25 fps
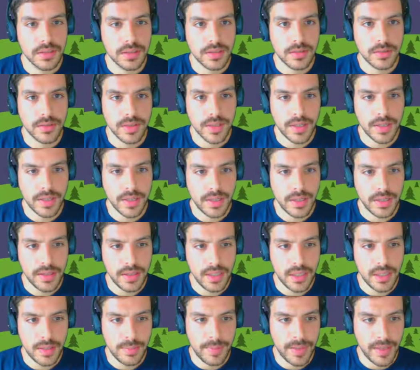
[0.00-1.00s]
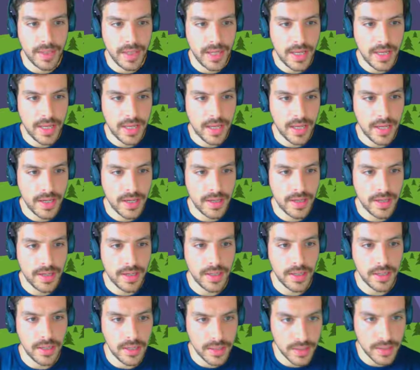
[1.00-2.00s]
Okay, and then I'm going to add
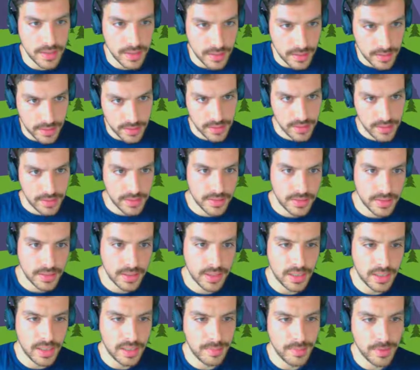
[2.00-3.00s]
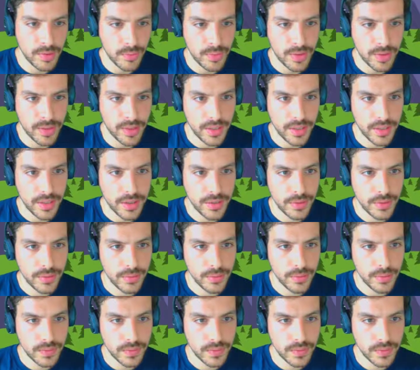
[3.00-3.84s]
a timer window.